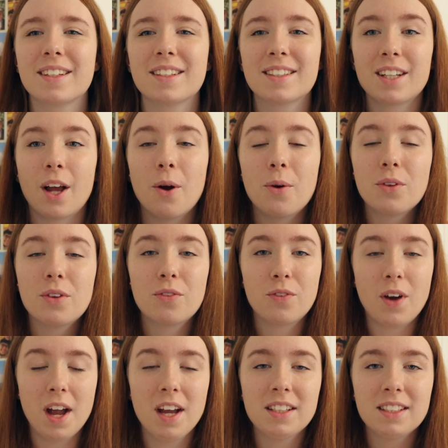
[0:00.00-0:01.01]
So the
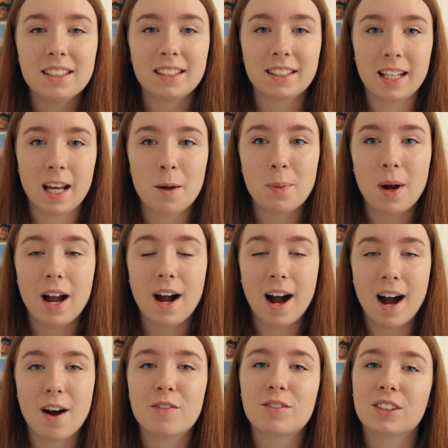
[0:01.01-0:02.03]
first tip I
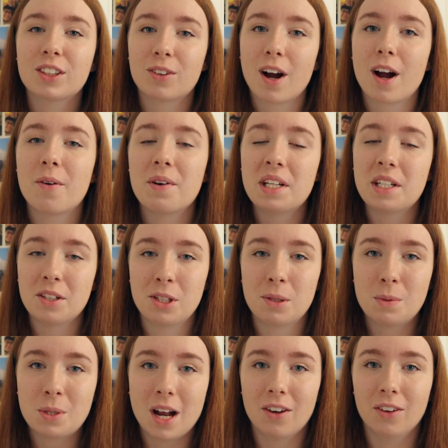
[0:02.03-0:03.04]
have to grow a
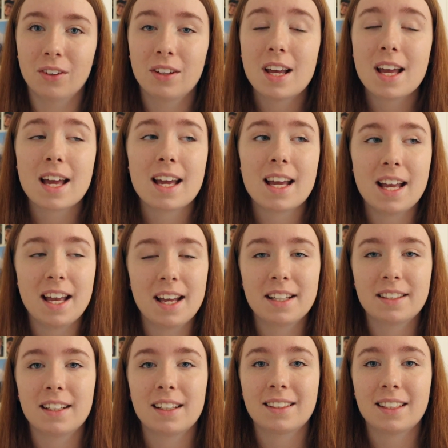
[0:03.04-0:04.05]
YouTube channel
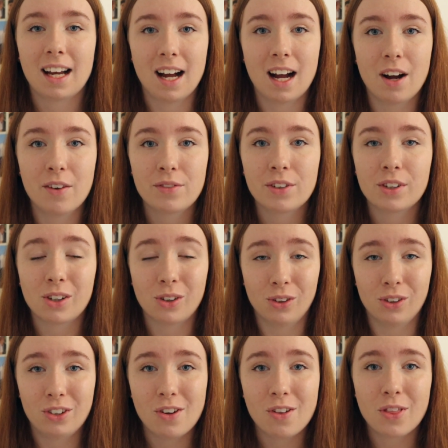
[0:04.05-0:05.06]
is to have good